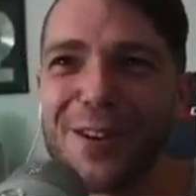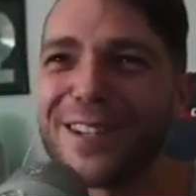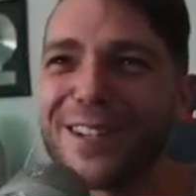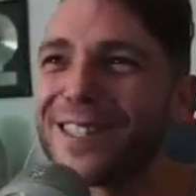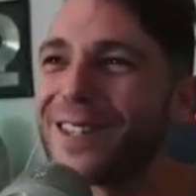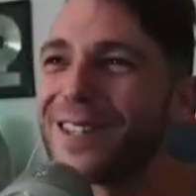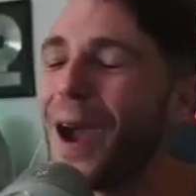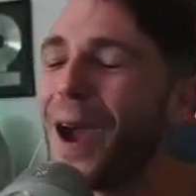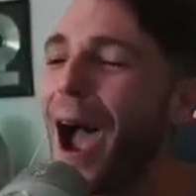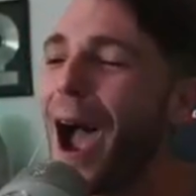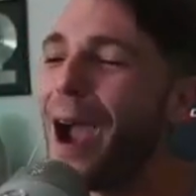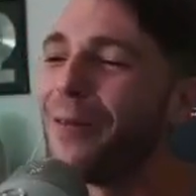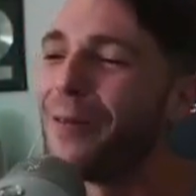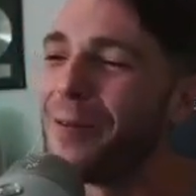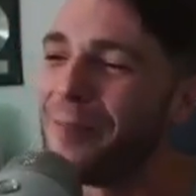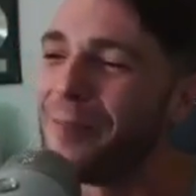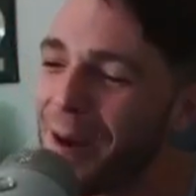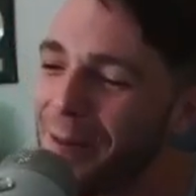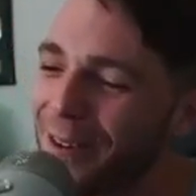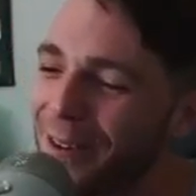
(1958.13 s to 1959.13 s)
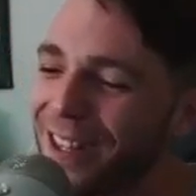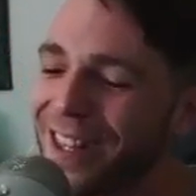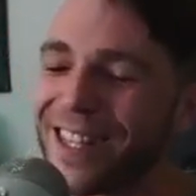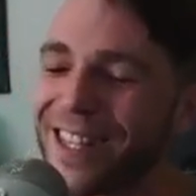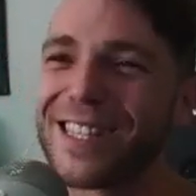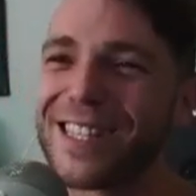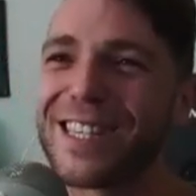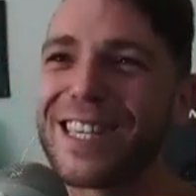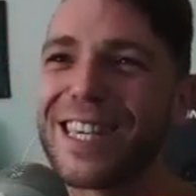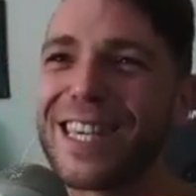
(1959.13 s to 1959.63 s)
I remember the
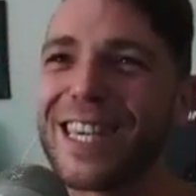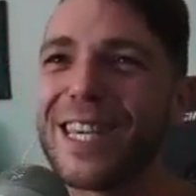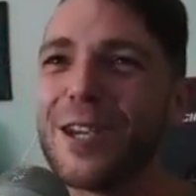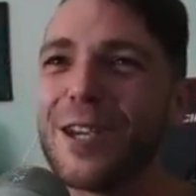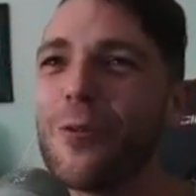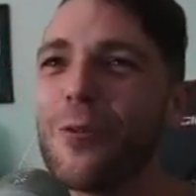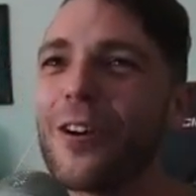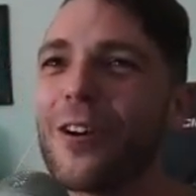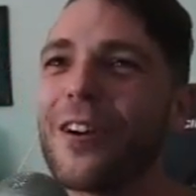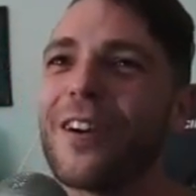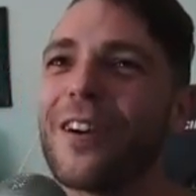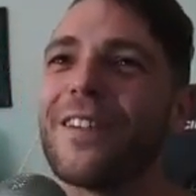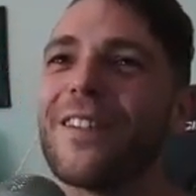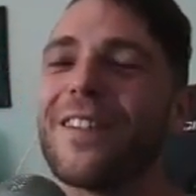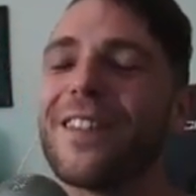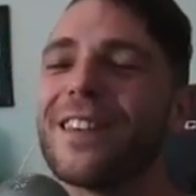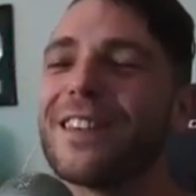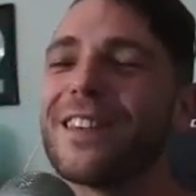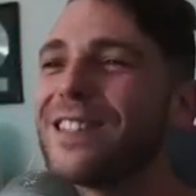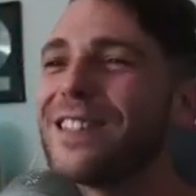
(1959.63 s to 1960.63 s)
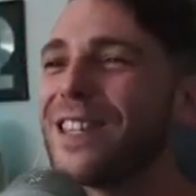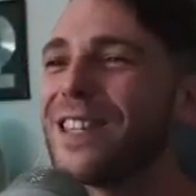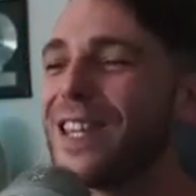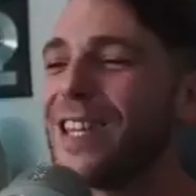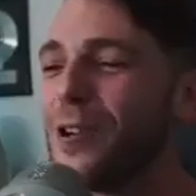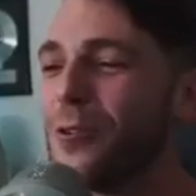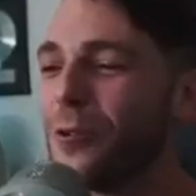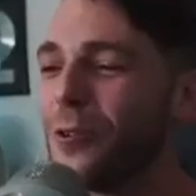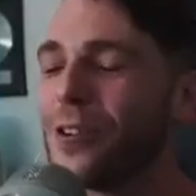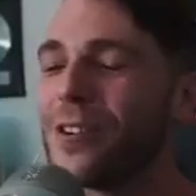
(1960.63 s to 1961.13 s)

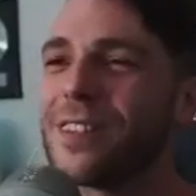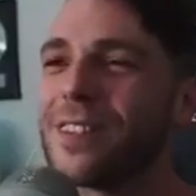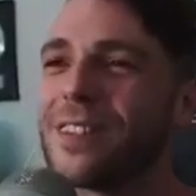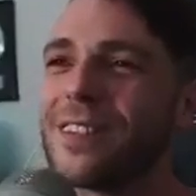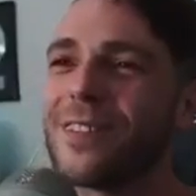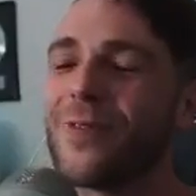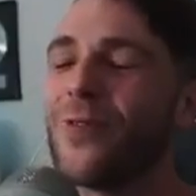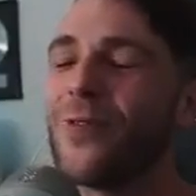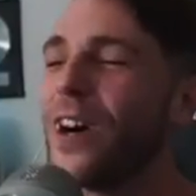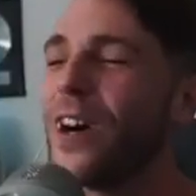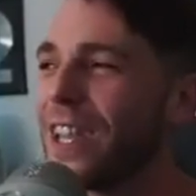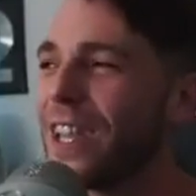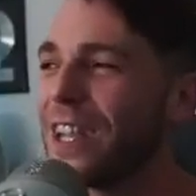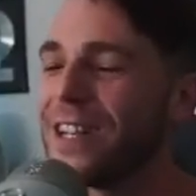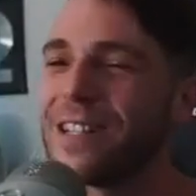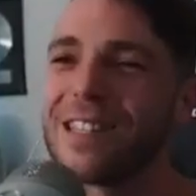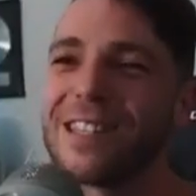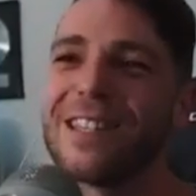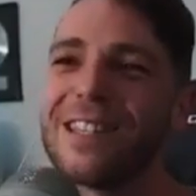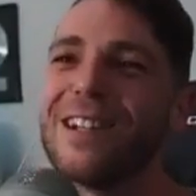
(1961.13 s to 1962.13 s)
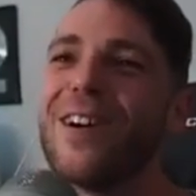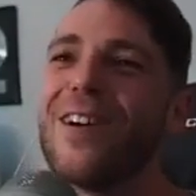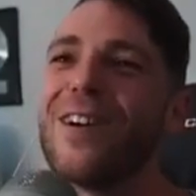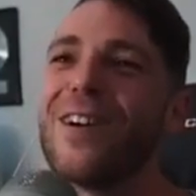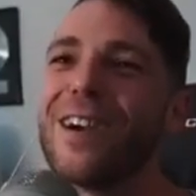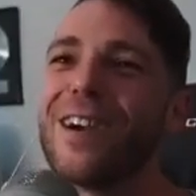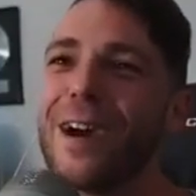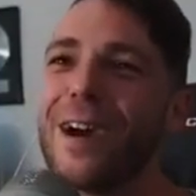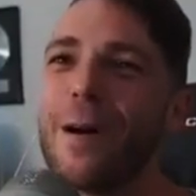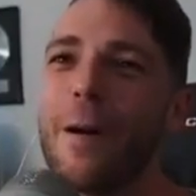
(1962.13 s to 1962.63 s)
skewers fucking
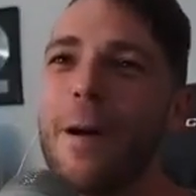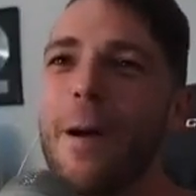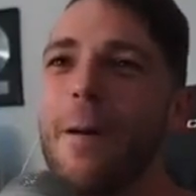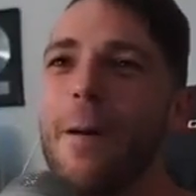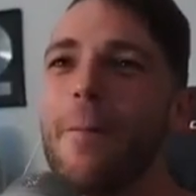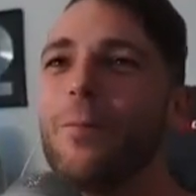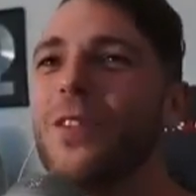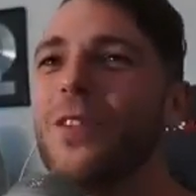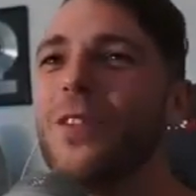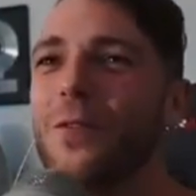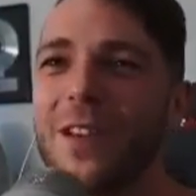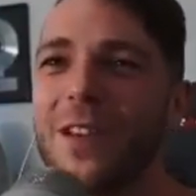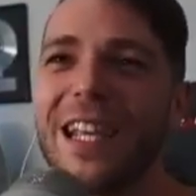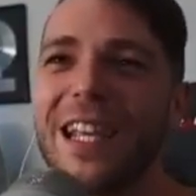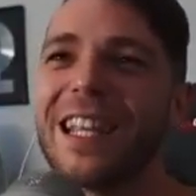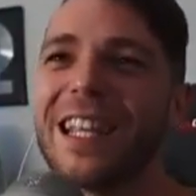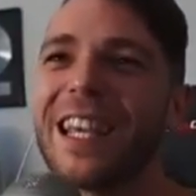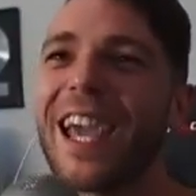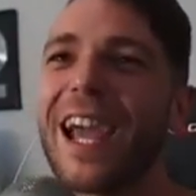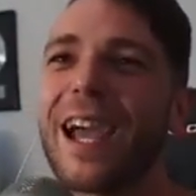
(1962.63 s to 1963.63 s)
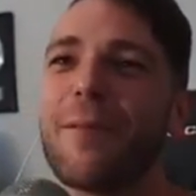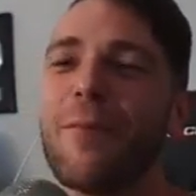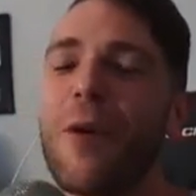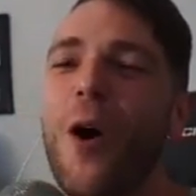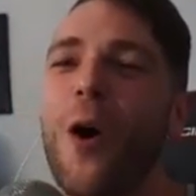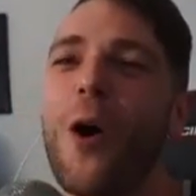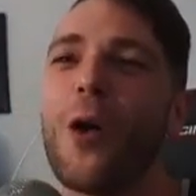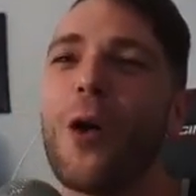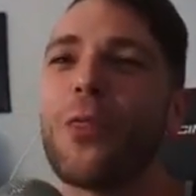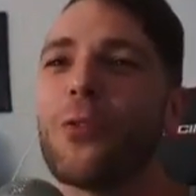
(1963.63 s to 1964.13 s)
scenario. Navene came all
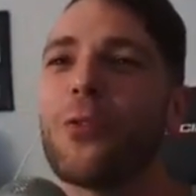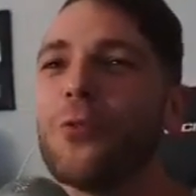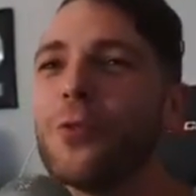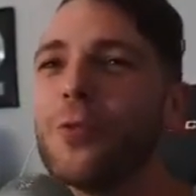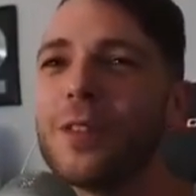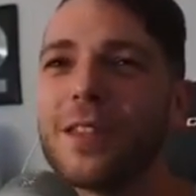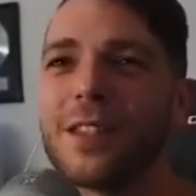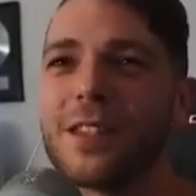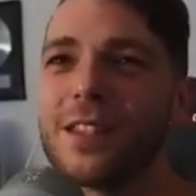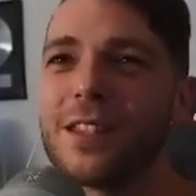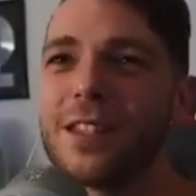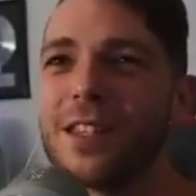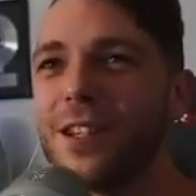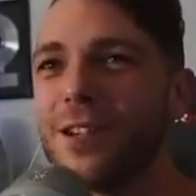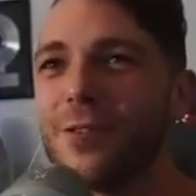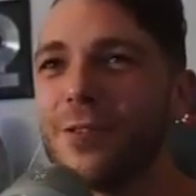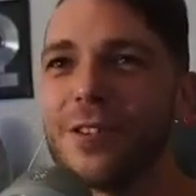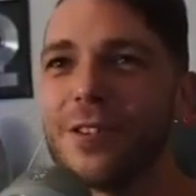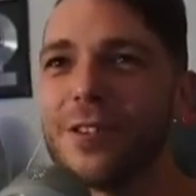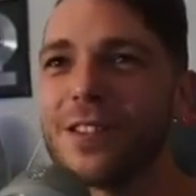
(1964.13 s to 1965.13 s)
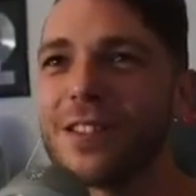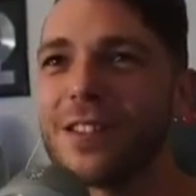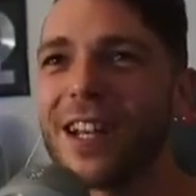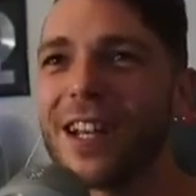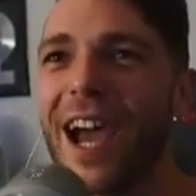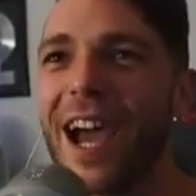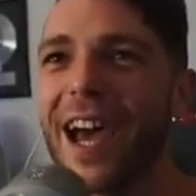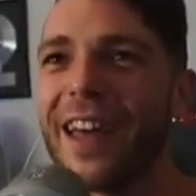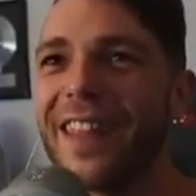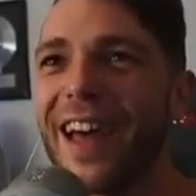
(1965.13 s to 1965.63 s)
through with the skewers and had
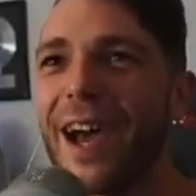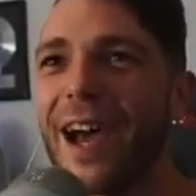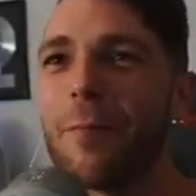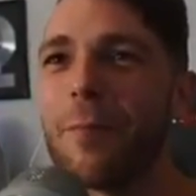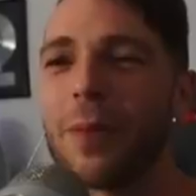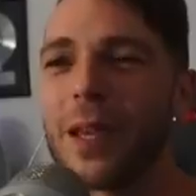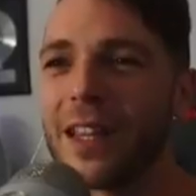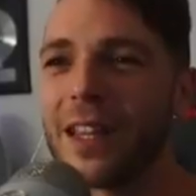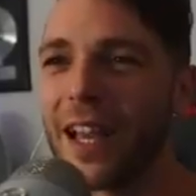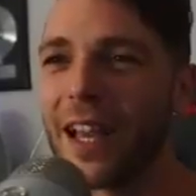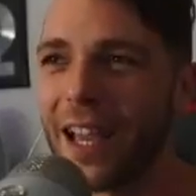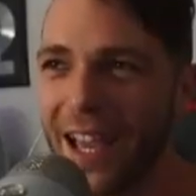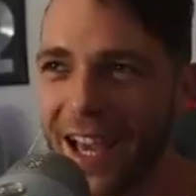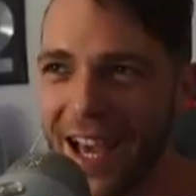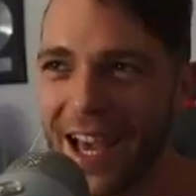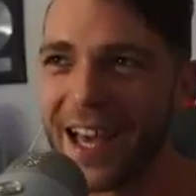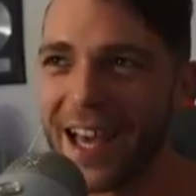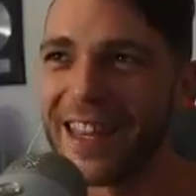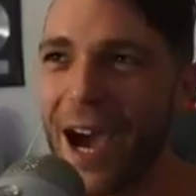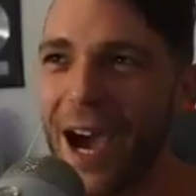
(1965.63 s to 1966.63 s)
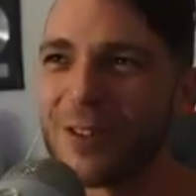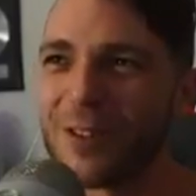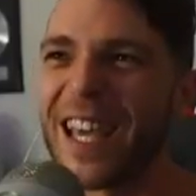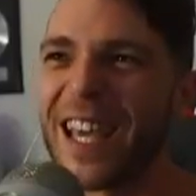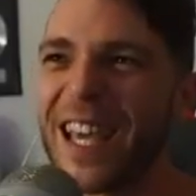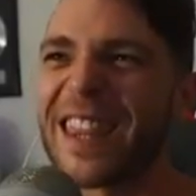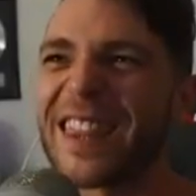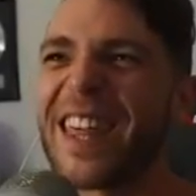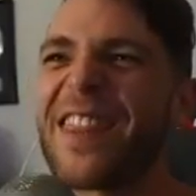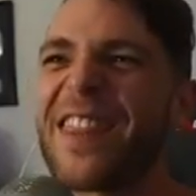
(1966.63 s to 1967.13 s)
that be like, that was like the
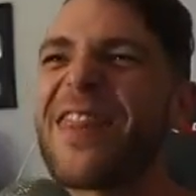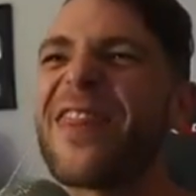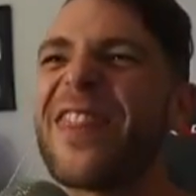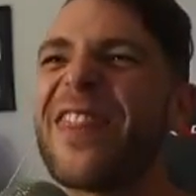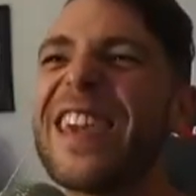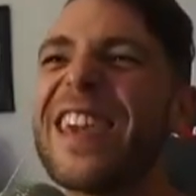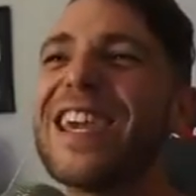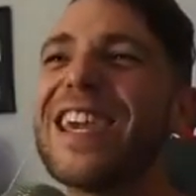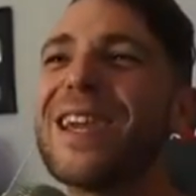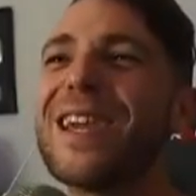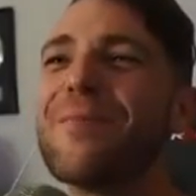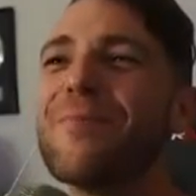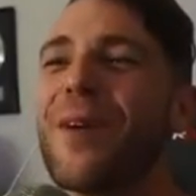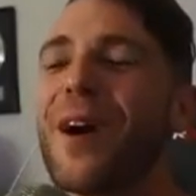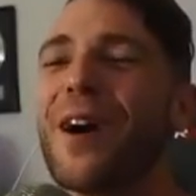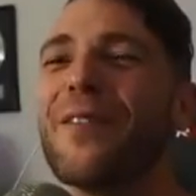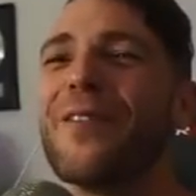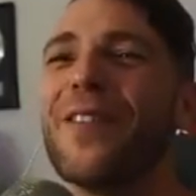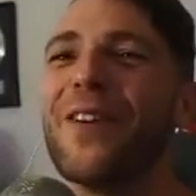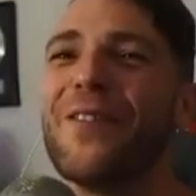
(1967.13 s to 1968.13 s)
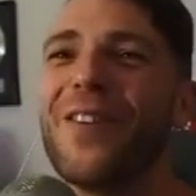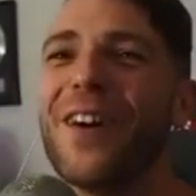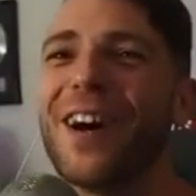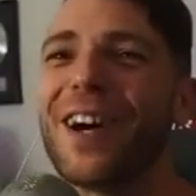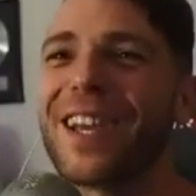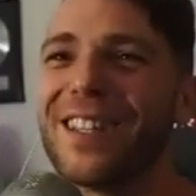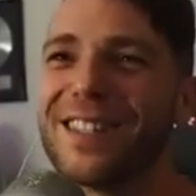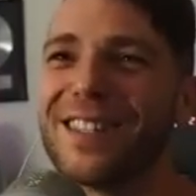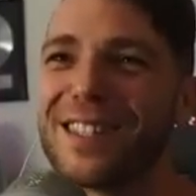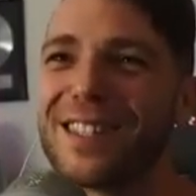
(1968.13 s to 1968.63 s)
theme of the fucking
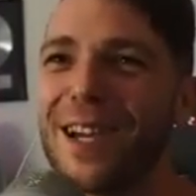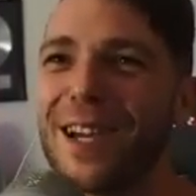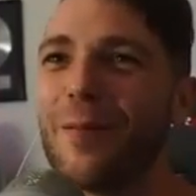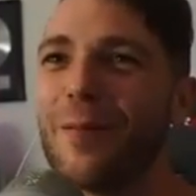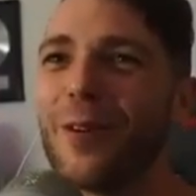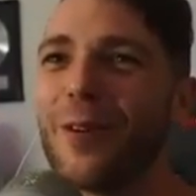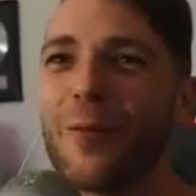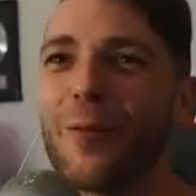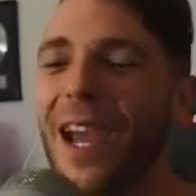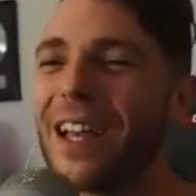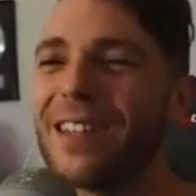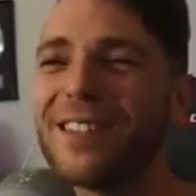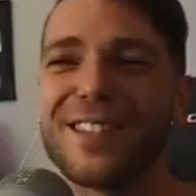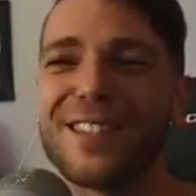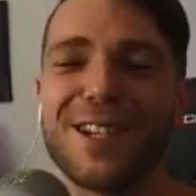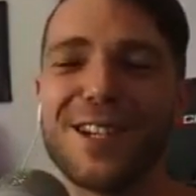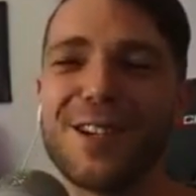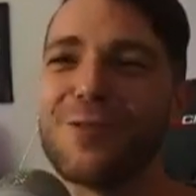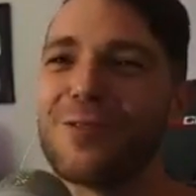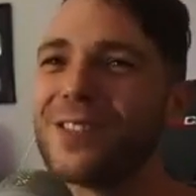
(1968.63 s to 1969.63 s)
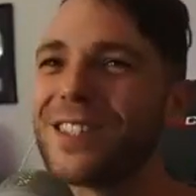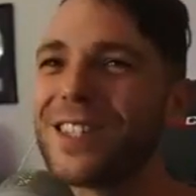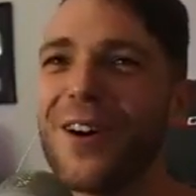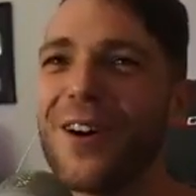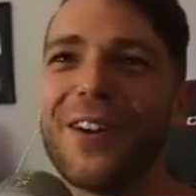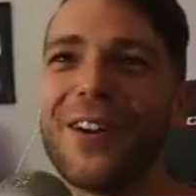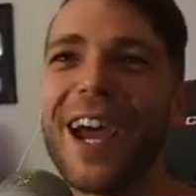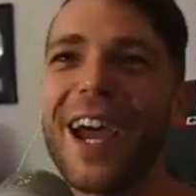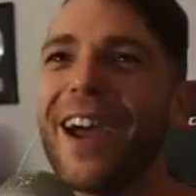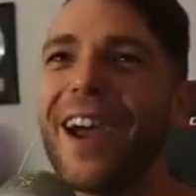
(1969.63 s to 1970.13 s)
summer. We had skewers going
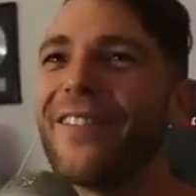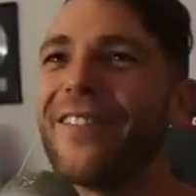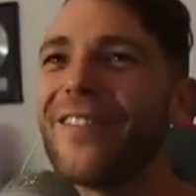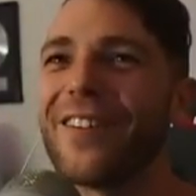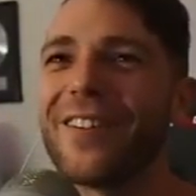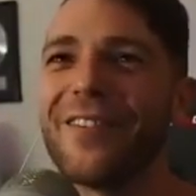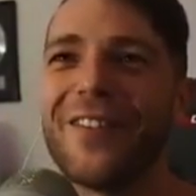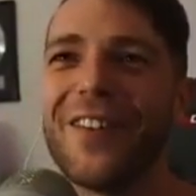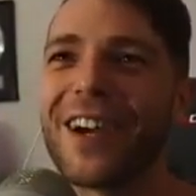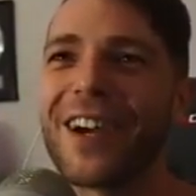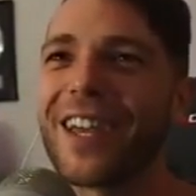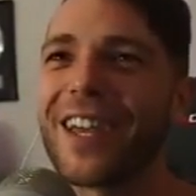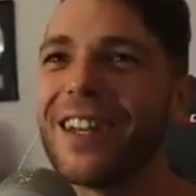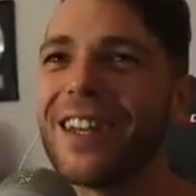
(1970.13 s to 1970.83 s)
every fucking day.